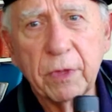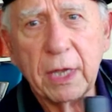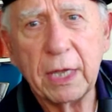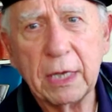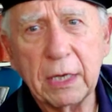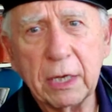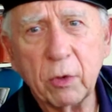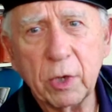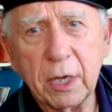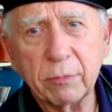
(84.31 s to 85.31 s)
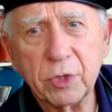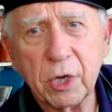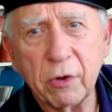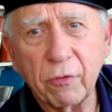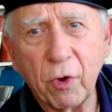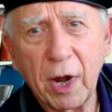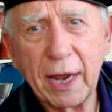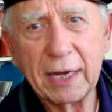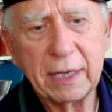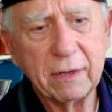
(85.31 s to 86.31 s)
And Liquin comes in a
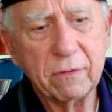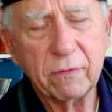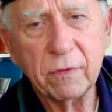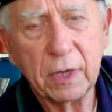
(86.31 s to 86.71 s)
variety of